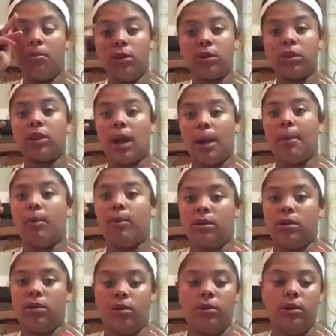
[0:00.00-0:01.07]
Most of the time it
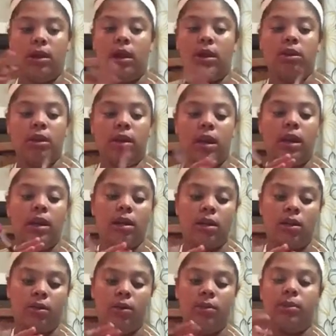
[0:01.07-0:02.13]
was gluten. I couldn't eat any
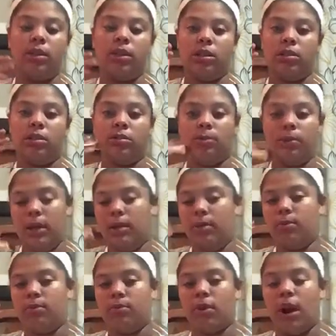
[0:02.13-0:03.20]
gluten, which is
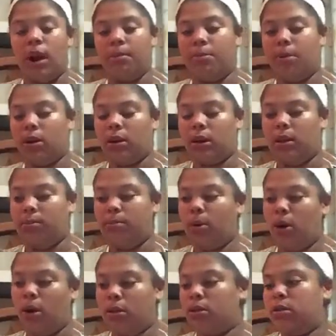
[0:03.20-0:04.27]
wheat, rye, barley,
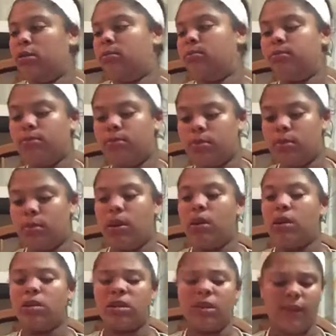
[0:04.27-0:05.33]
malt,
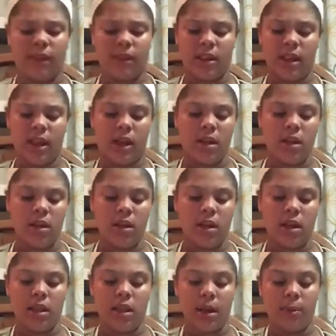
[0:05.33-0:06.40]
stuff like that.
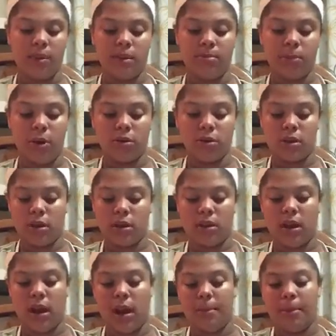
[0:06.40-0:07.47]
And that was most of this
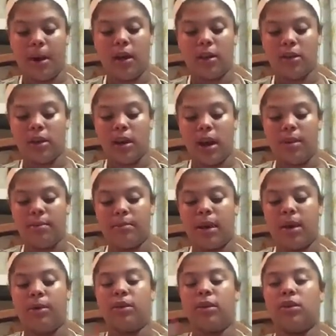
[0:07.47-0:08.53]
time, but other times
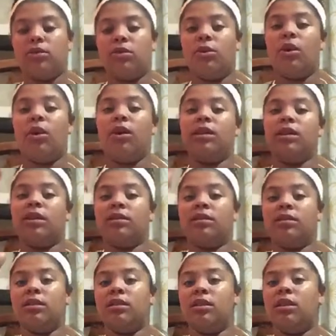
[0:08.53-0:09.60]
I was also on this,